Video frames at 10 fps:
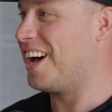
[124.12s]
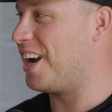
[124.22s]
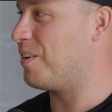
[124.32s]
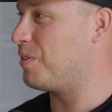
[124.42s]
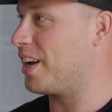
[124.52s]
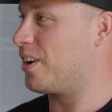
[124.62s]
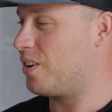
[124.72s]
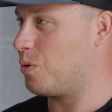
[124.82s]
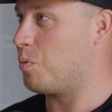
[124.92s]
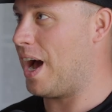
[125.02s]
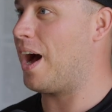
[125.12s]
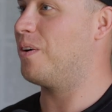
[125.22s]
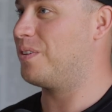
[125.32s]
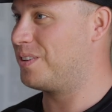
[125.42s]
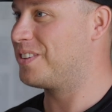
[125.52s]
And I'm like,
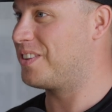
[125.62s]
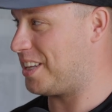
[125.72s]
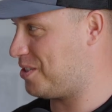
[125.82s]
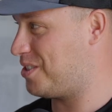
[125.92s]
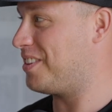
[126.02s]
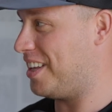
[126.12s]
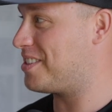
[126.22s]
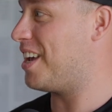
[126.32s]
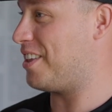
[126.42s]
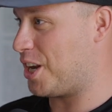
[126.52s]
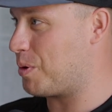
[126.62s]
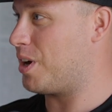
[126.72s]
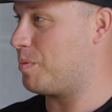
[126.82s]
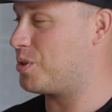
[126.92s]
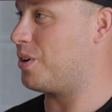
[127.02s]
"Wow, that's insane." Then he
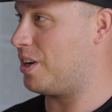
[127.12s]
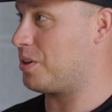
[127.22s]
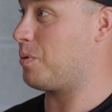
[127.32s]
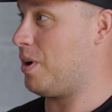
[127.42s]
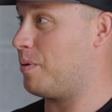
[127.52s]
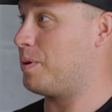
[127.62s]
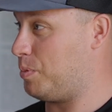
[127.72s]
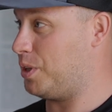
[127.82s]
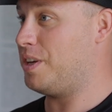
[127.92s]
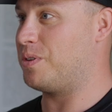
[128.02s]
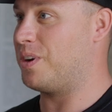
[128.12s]
went up to you and I was like, "Wow, we believe you